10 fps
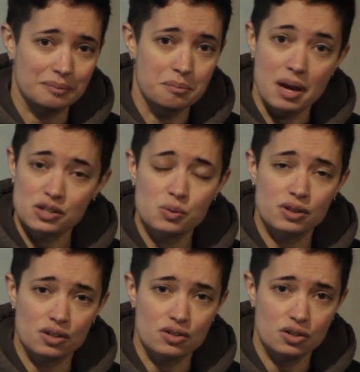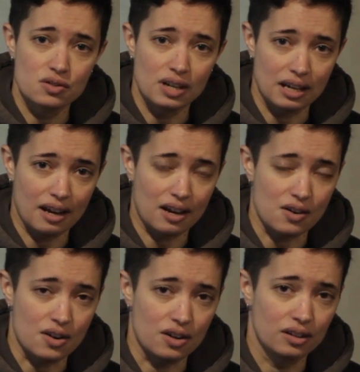messed with your tuning at
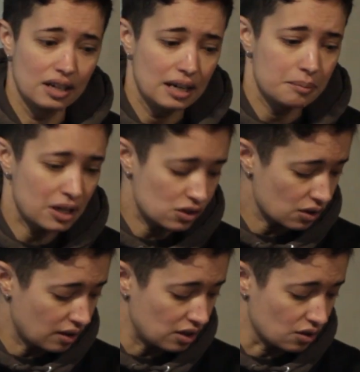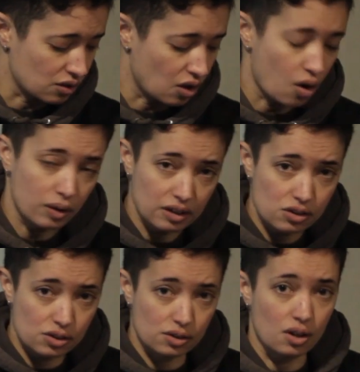all, make sure that you're going
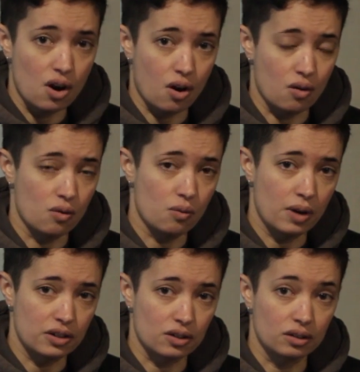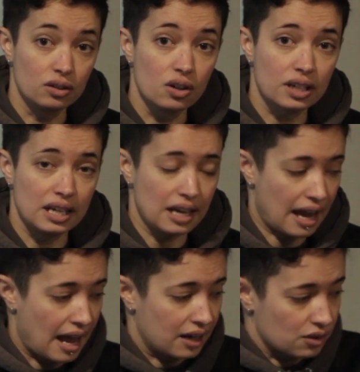slow when you're looking
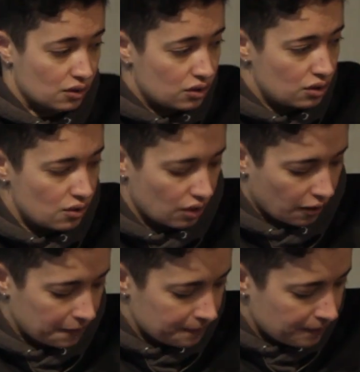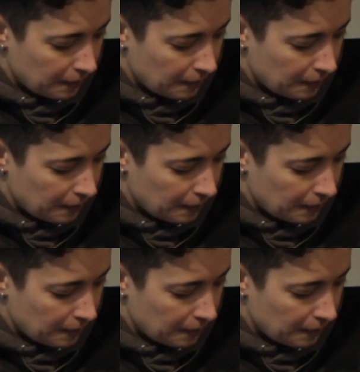at your tuner